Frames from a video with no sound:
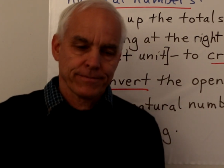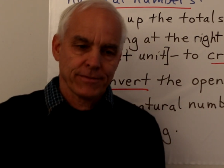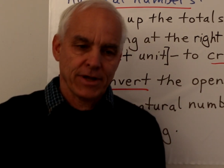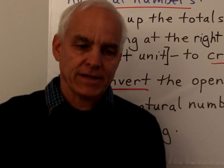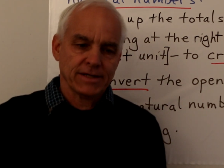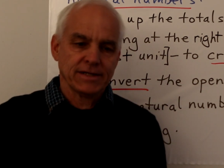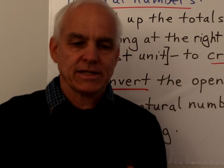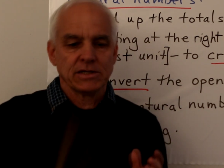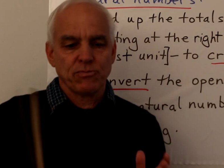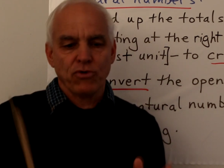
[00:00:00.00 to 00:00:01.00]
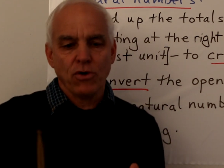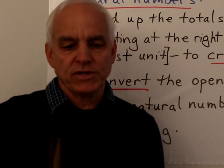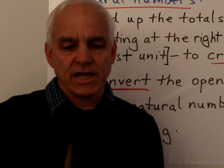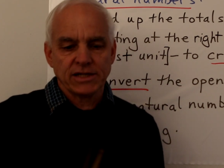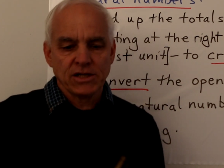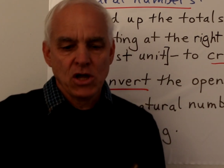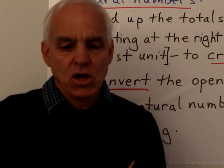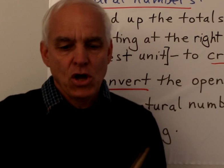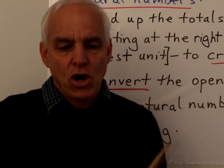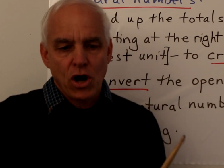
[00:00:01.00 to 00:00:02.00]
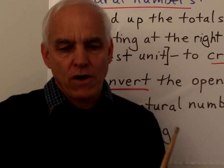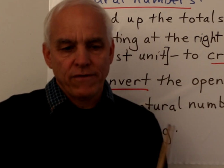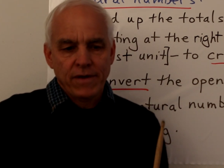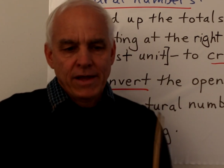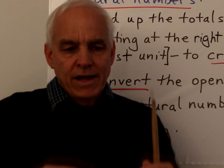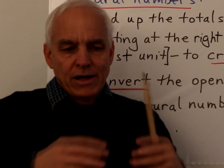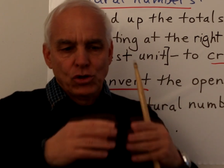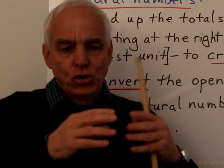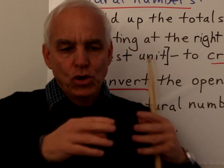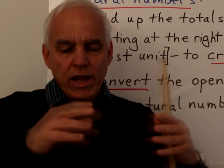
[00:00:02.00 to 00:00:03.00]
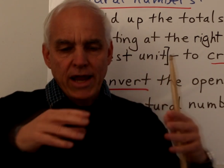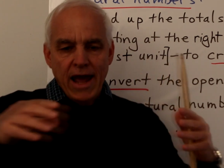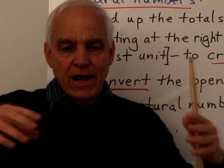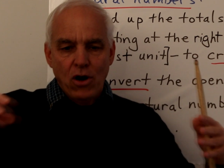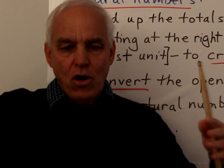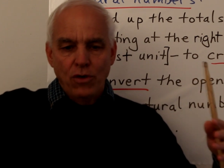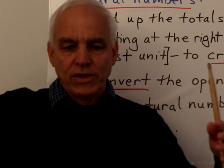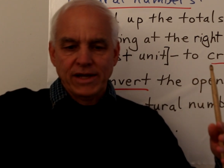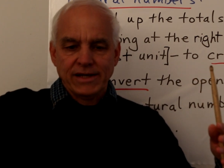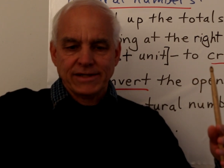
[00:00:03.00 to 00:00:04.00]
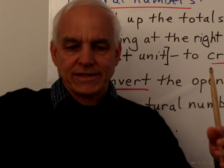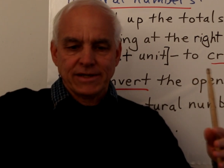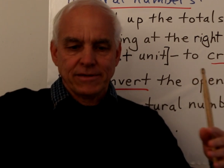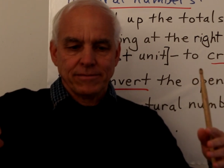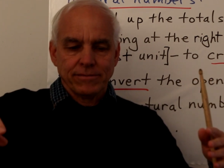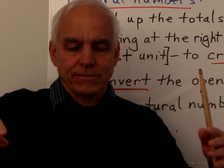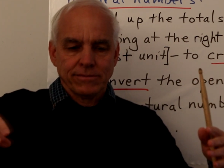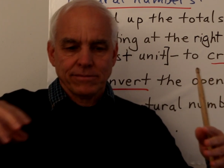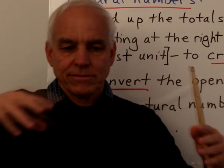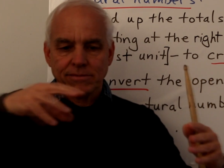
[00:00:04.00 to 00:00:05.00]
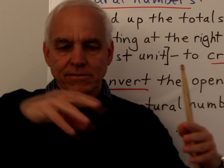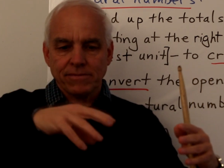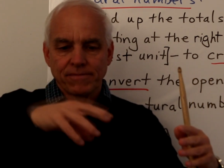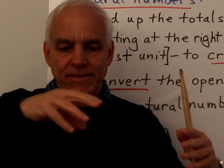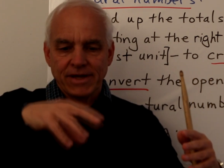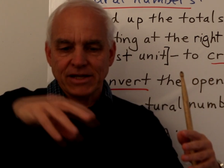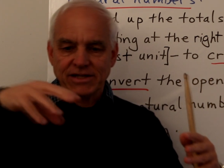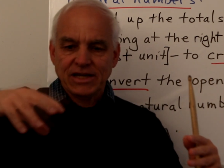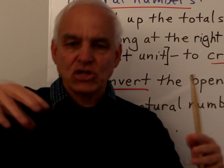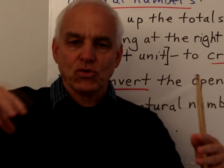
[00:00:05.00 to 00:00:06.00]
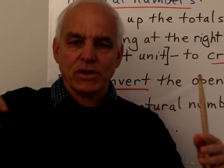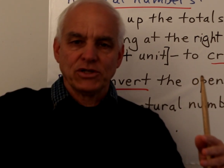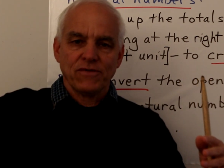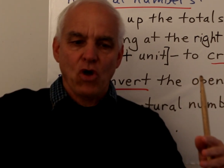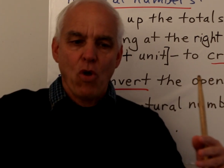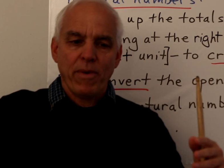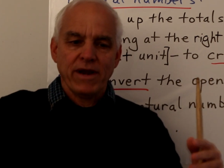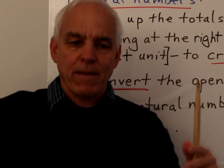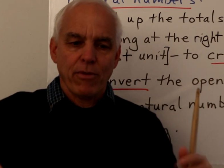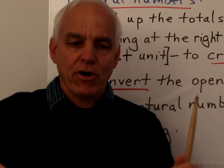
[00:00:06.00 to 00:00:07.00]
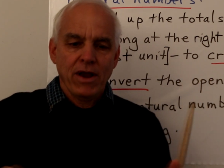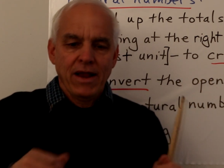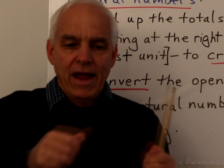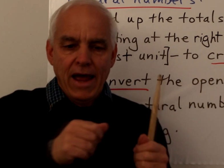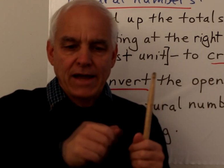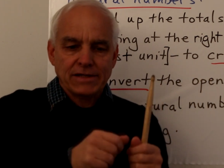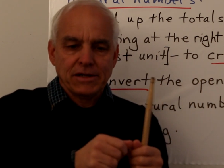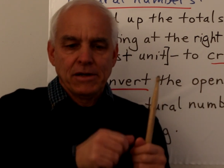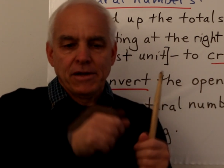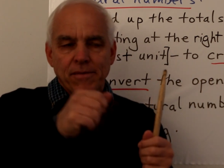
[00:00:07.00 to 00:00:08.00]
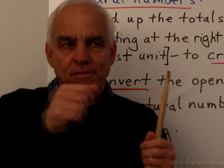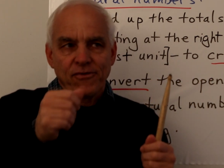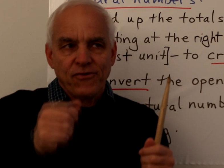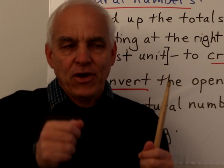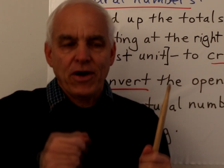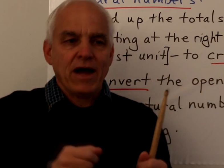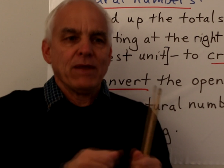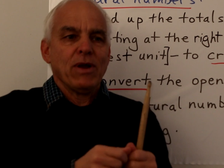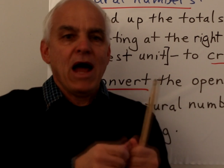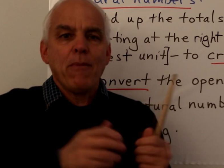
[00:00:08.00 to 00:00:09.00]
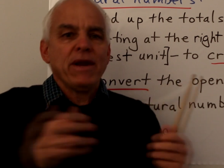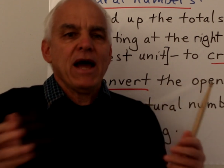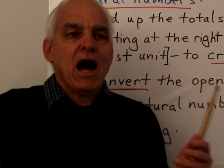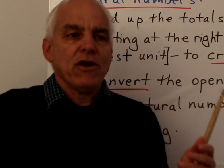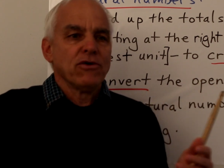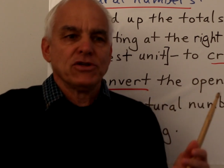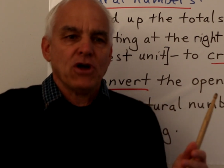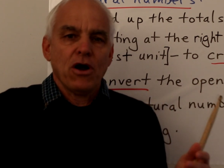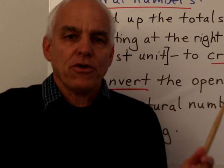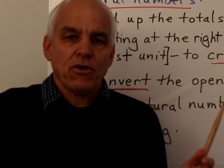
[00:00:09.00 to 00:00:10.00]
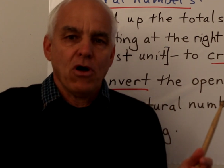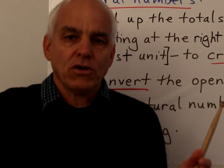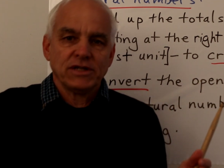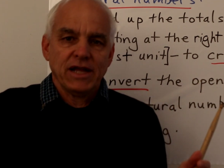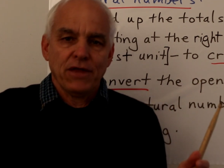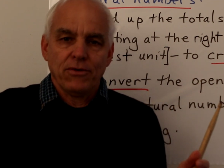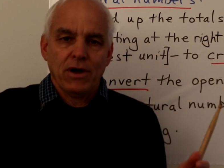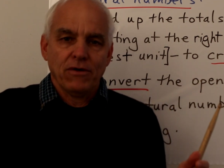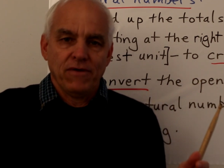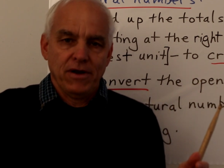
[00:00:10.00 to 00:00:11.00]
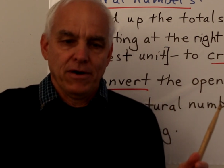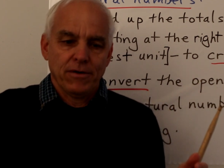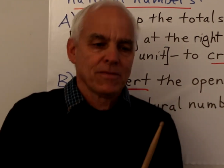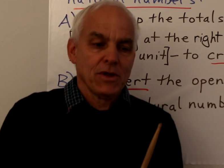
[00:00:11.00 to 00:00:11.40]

Okay, so this is this process of looking at all these constituents of the open number and figuring out, well, how many hundreds are there altogether out of here?